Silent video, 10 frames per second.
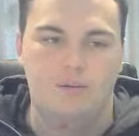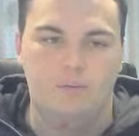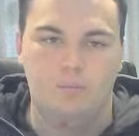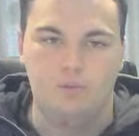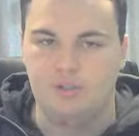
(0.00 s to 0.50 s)

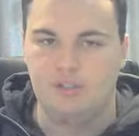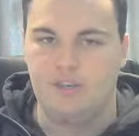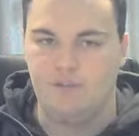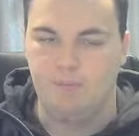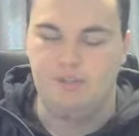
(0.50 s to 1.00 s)
which has
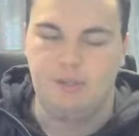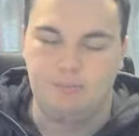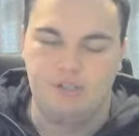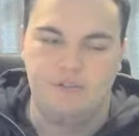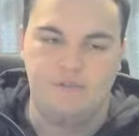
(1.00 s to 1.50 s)
given me some
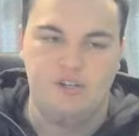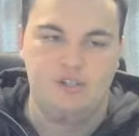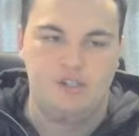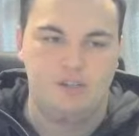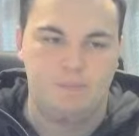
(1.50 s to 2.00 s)

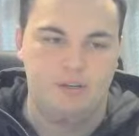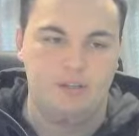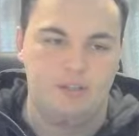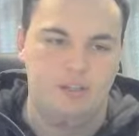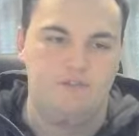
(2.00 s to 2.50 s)
reservation to
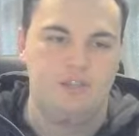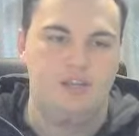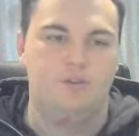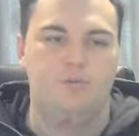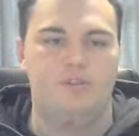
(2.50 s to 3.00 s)
pick Yves
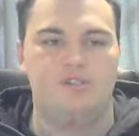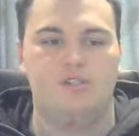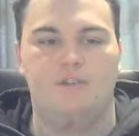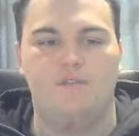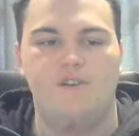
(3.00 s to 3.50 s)
Landu is
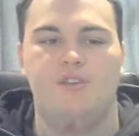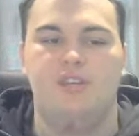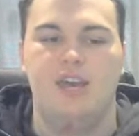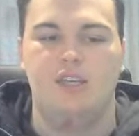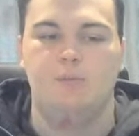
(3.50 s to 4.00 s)
just the fact that he
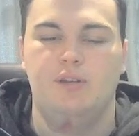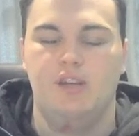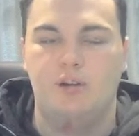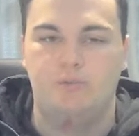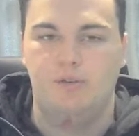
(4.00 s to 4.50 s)
has been
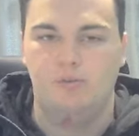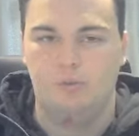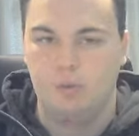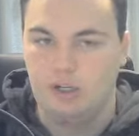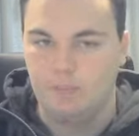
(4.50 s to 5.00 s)
out
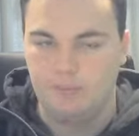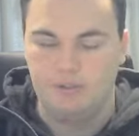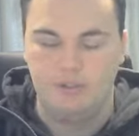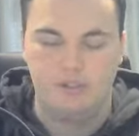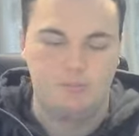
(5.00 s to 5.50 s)
wrestled quite a bit
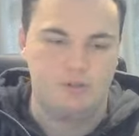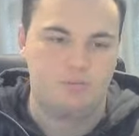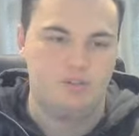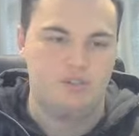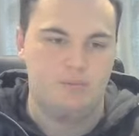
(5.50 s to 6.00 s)
in his most
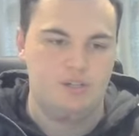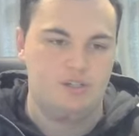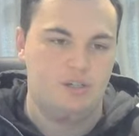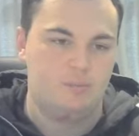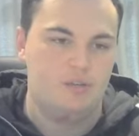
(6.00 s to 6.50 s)
recent
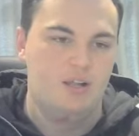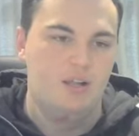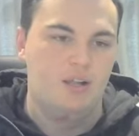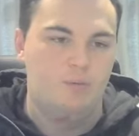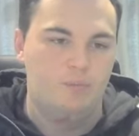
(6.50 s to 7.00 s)
matchups.
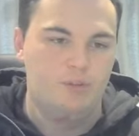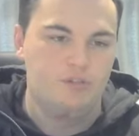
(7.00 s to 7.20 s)
This